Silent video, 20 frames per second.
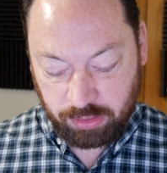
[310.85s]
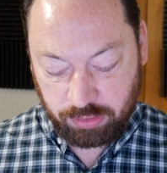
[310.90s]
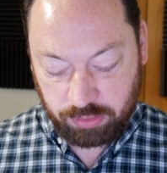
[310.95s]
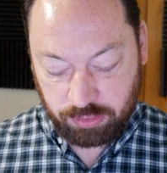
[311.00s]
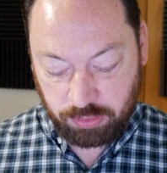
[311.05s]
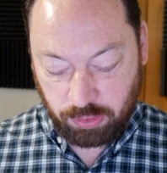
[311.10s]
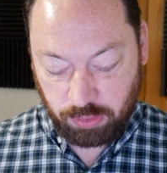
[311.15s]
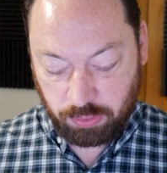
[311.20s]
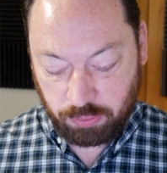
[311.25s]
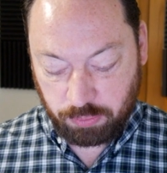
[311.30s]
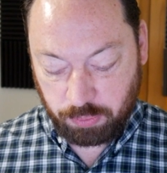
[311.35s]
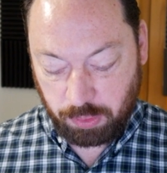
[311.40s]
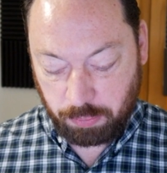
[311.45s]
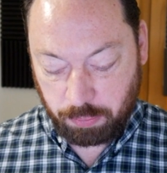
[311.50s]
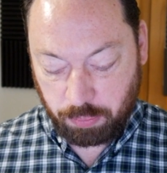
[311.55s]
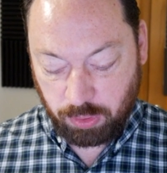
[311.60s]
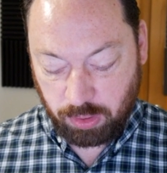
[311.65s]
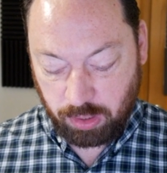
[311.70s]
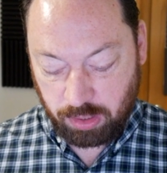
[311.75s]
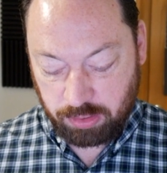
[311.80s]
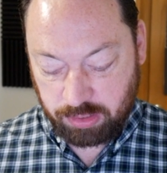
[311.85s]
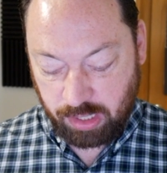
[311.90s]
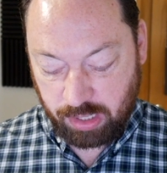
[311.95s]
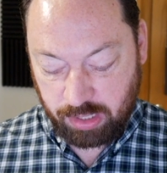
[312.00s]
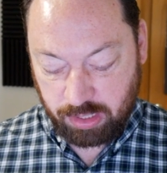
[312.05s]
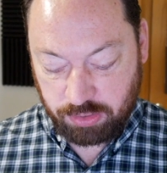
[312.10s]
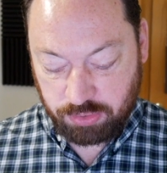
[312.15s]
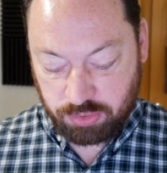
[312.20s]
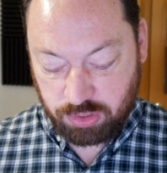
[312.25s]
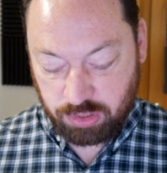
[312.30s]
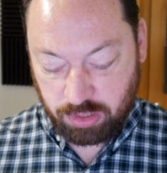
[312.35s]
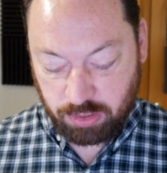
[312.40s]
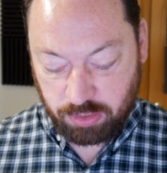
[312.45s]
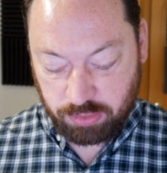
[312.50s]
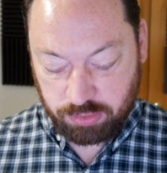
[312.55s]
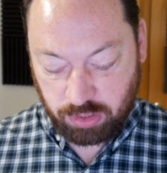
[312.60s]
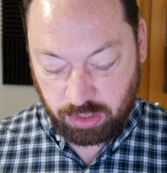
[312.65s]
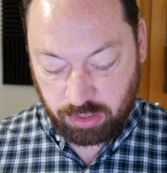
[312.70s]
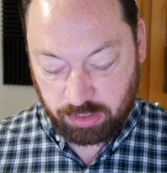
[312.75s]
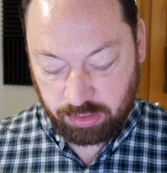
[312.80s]
So we put our data
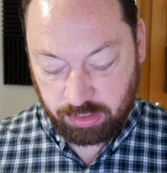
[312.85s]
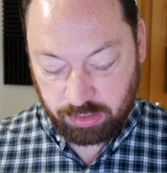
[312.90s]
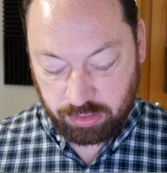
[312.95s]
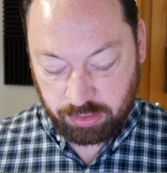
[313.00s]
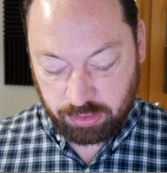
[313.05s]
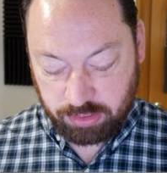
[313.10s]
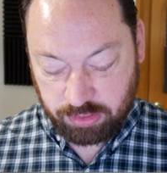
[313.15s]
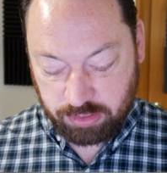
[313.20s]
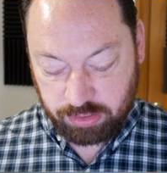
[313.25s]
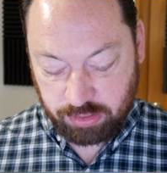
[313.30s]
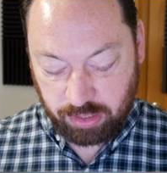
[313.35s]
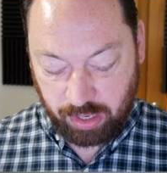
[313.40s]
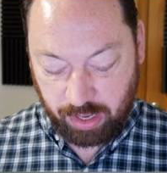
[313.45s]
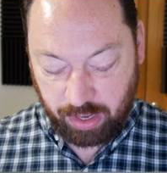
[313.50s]
engineers on this,